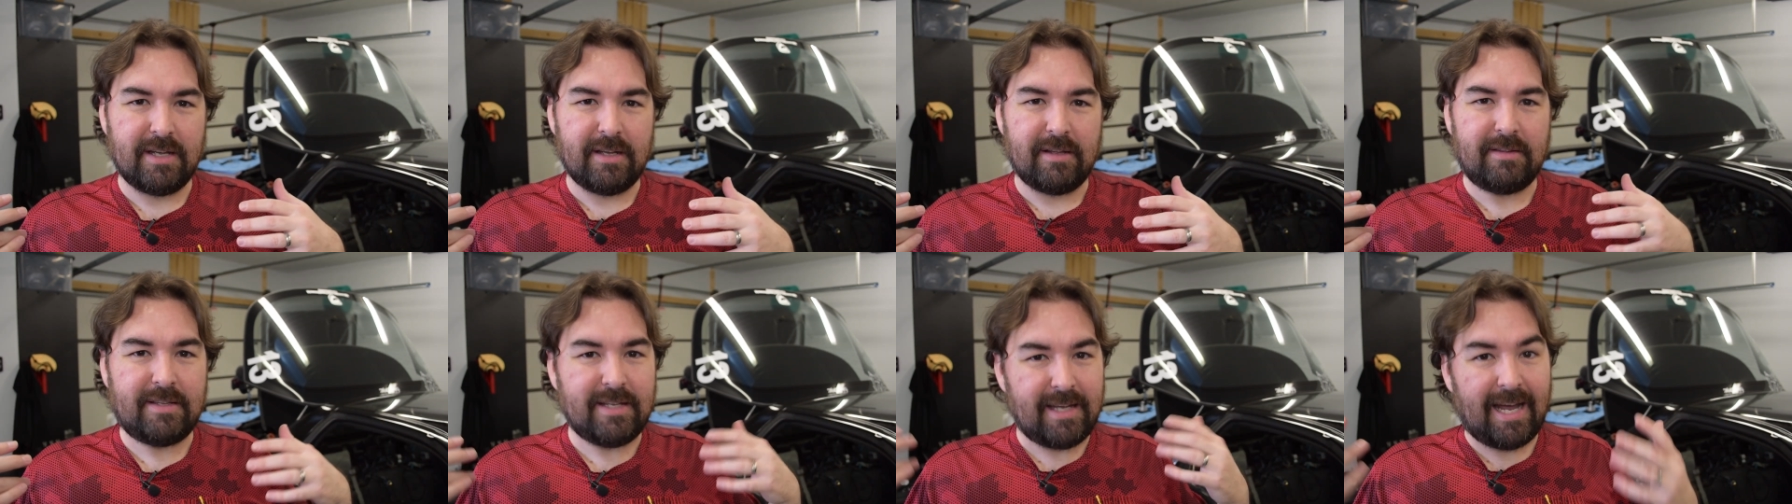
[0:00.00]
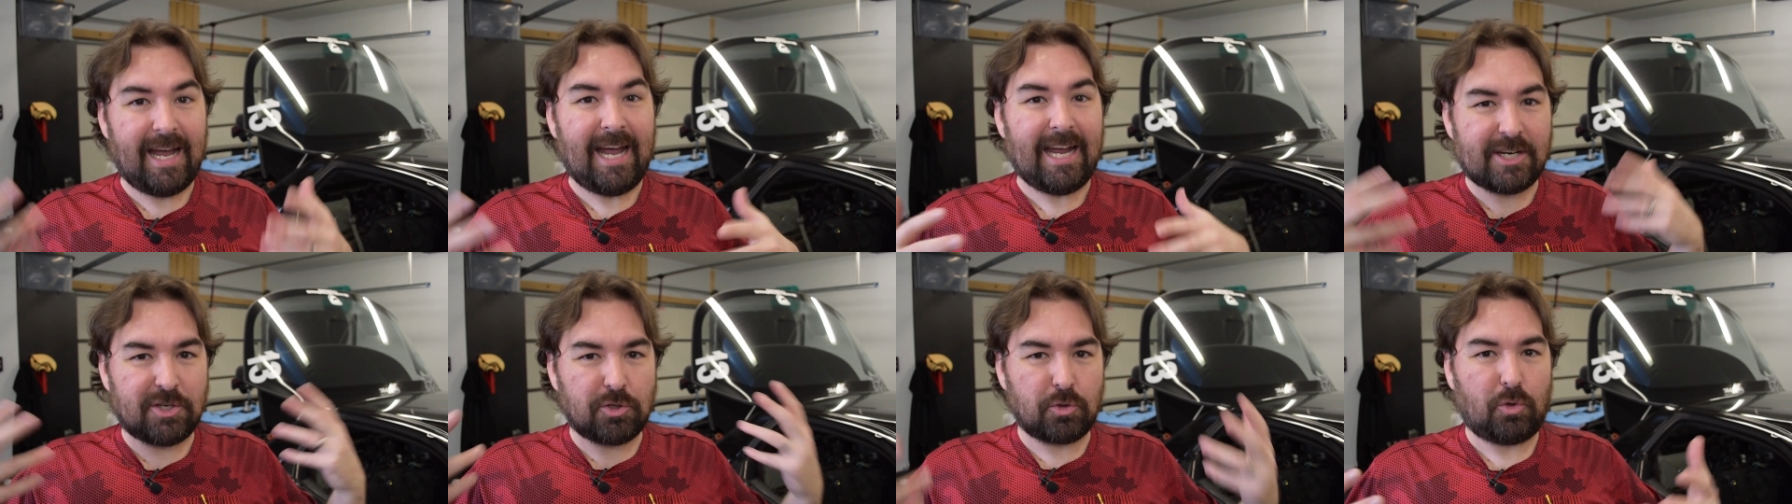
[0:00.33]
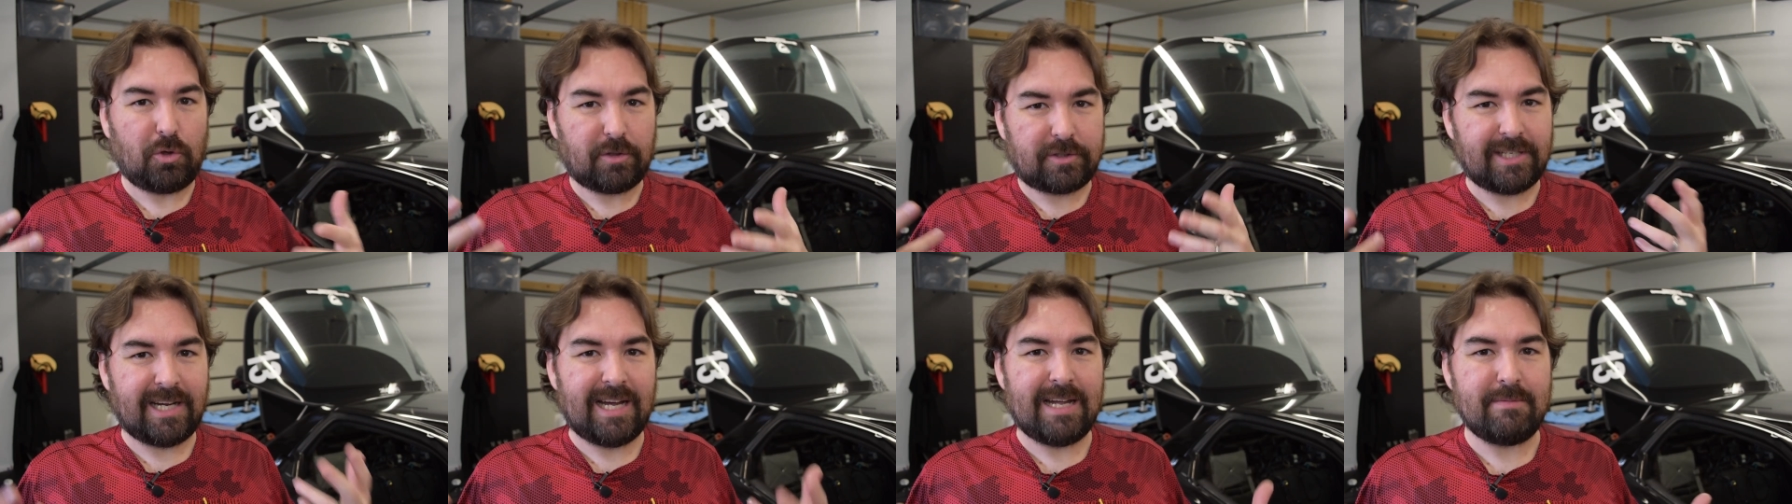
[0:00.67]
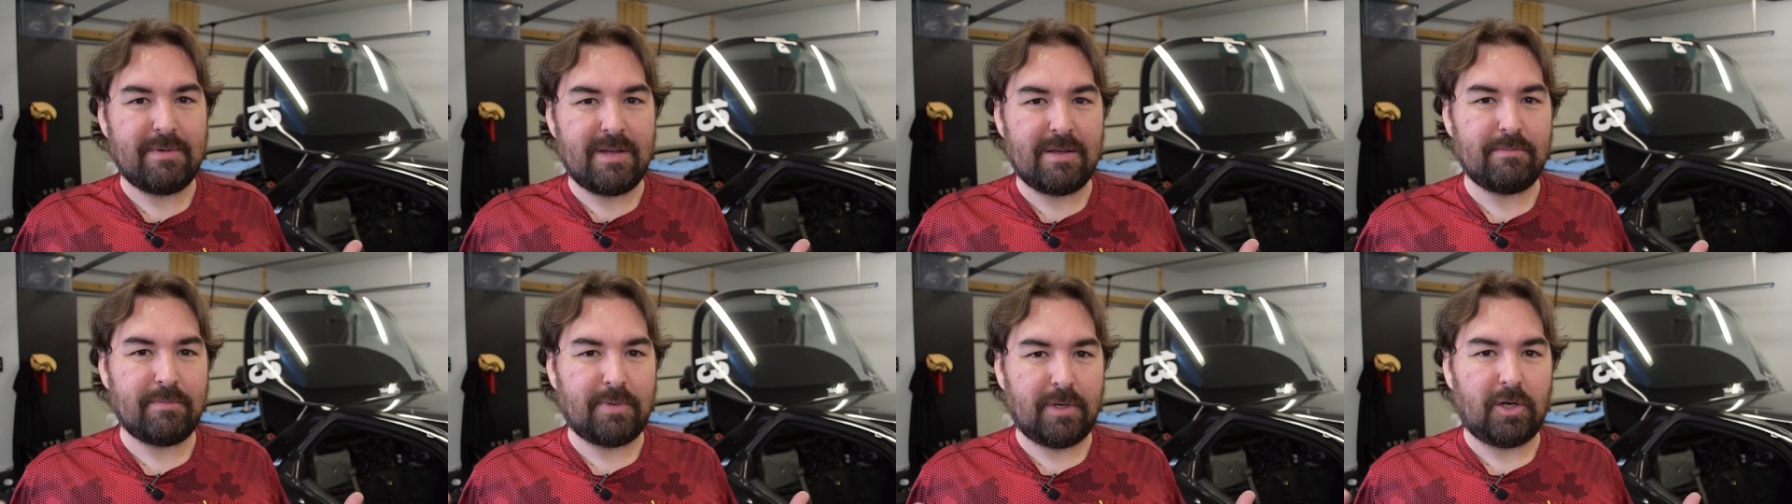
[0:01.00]
the actual
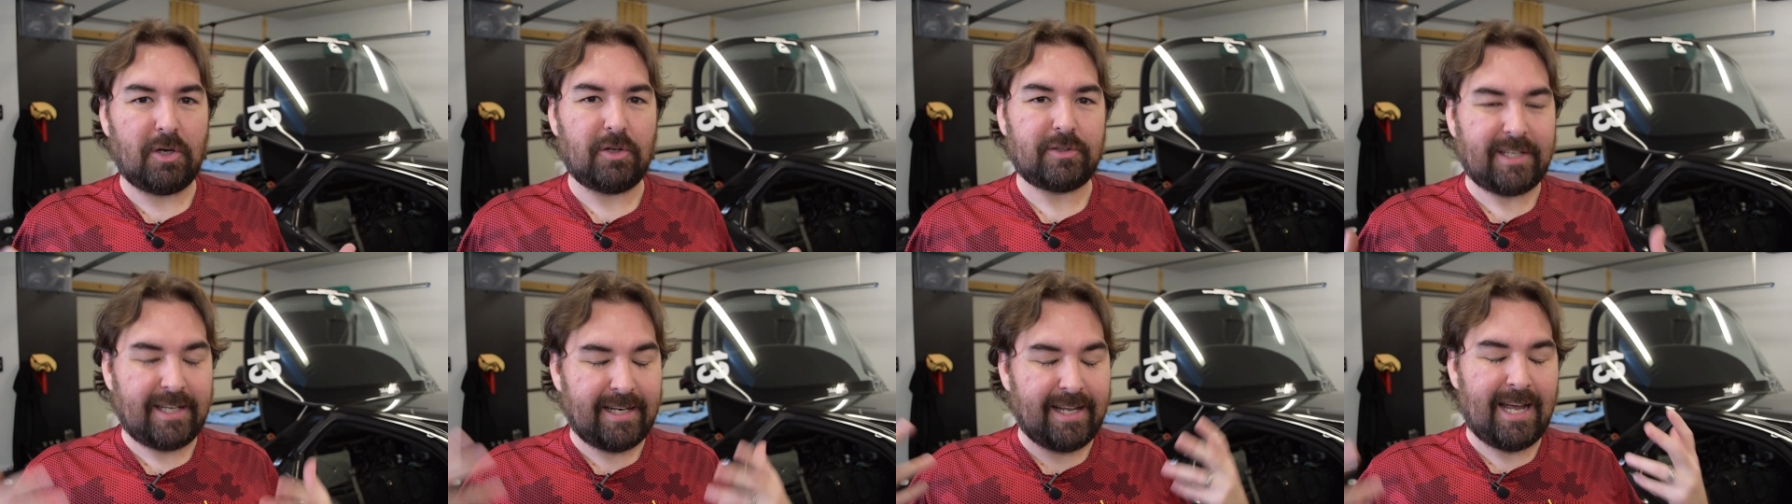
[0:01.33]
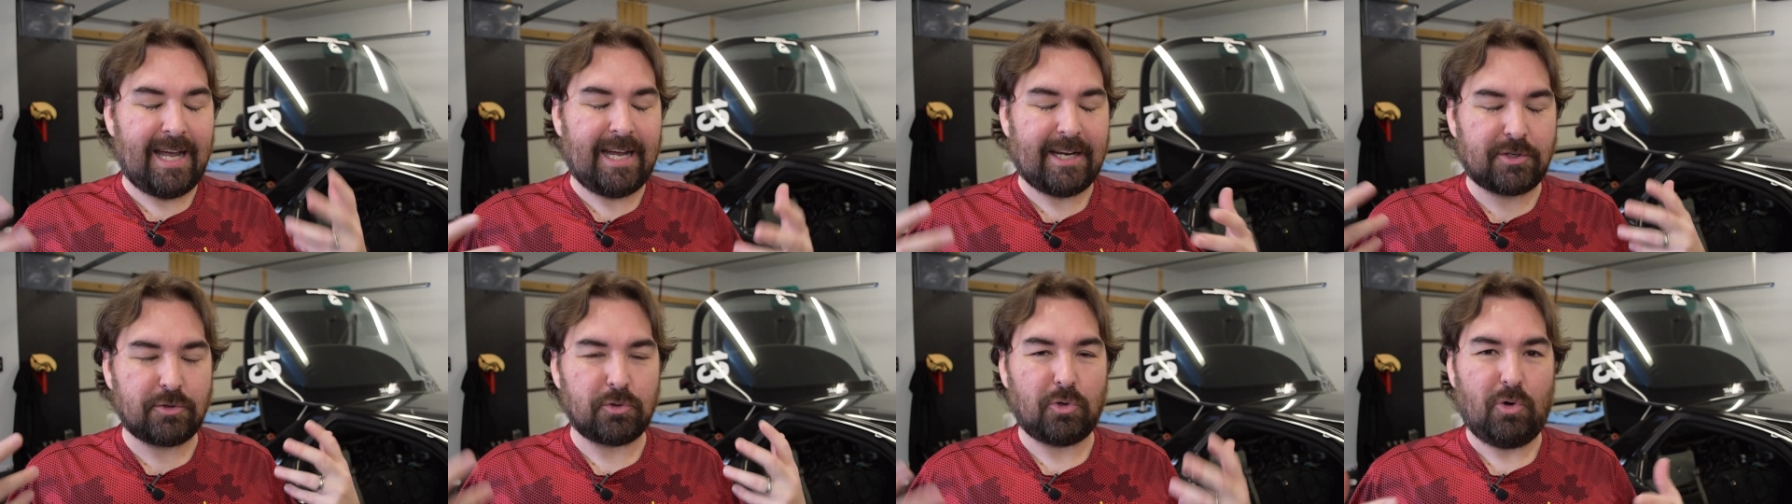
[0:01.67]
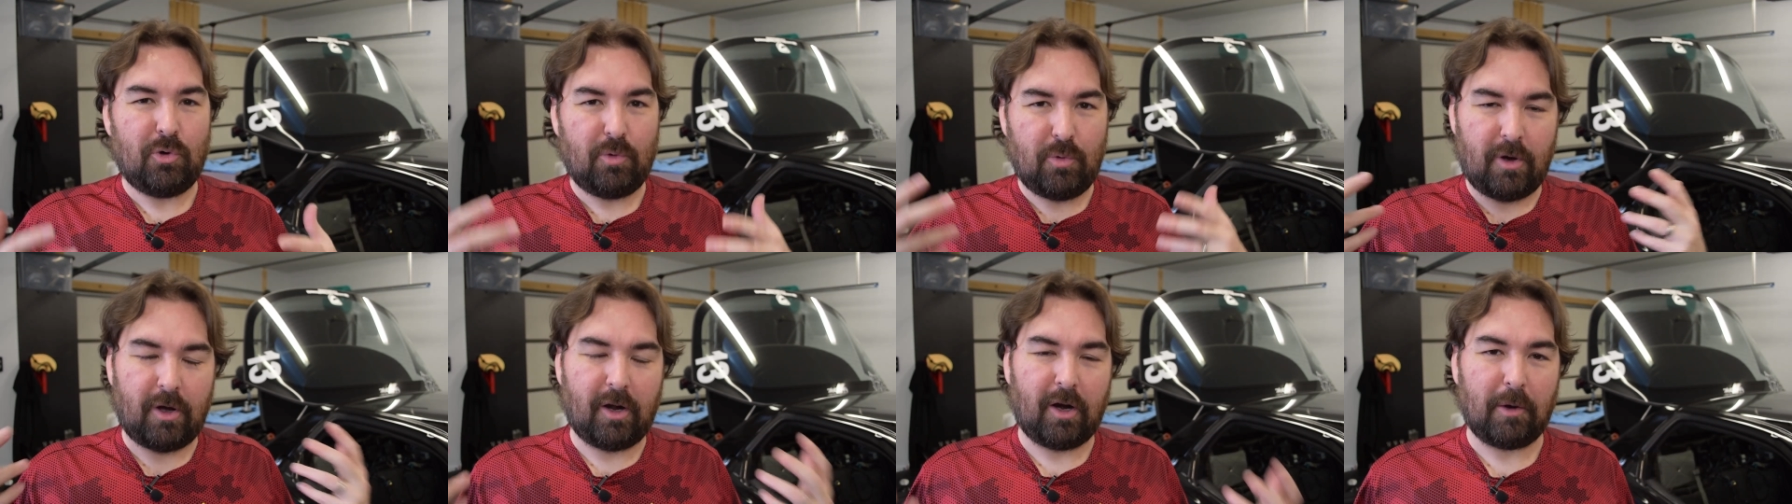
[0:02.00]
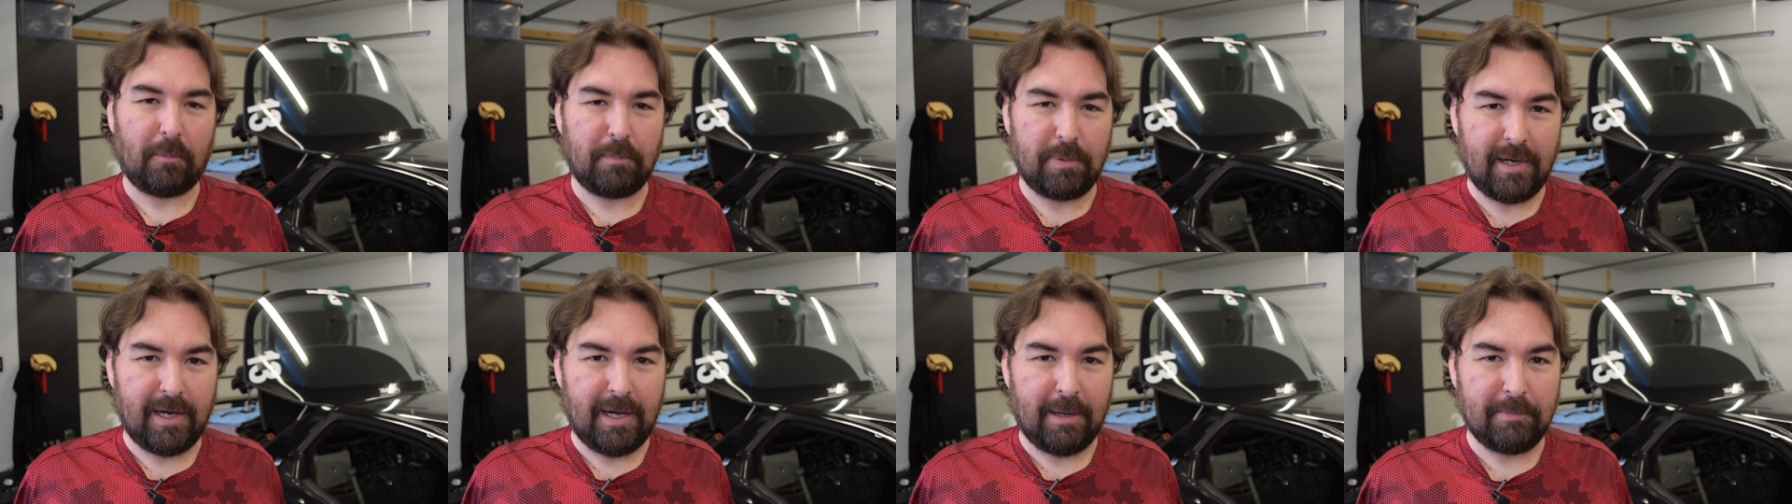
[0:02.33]
timing belt and actual water
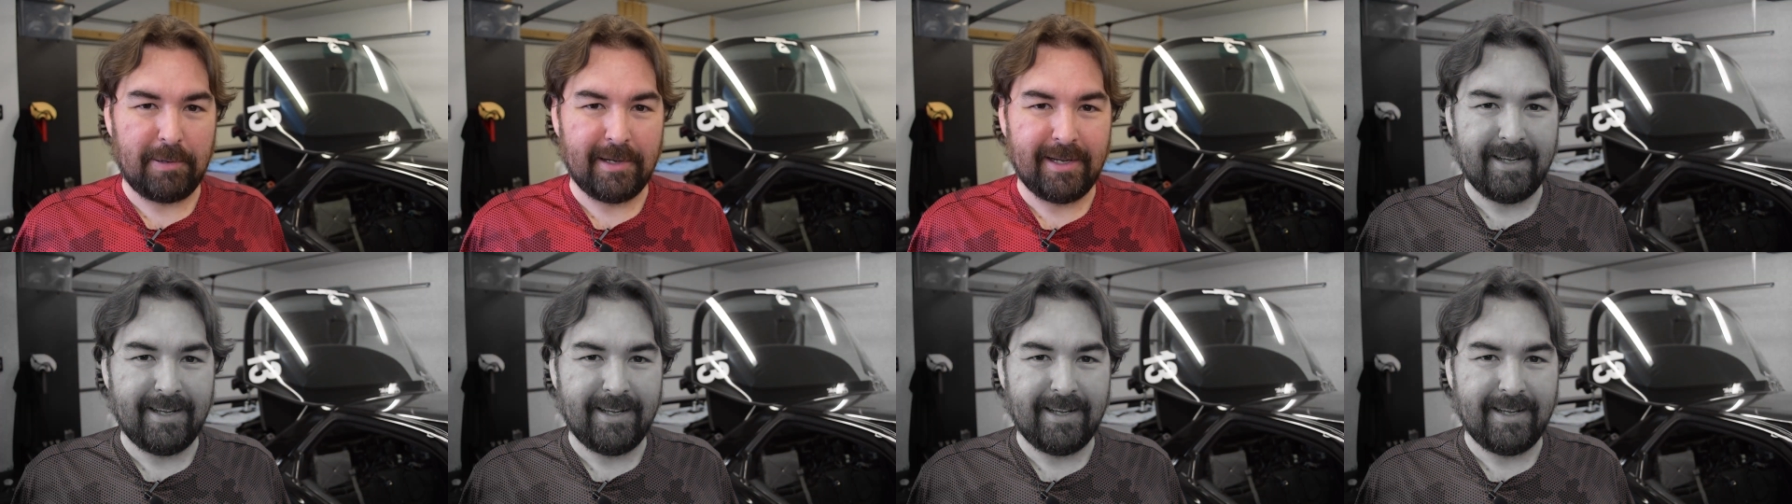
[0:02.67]
pump.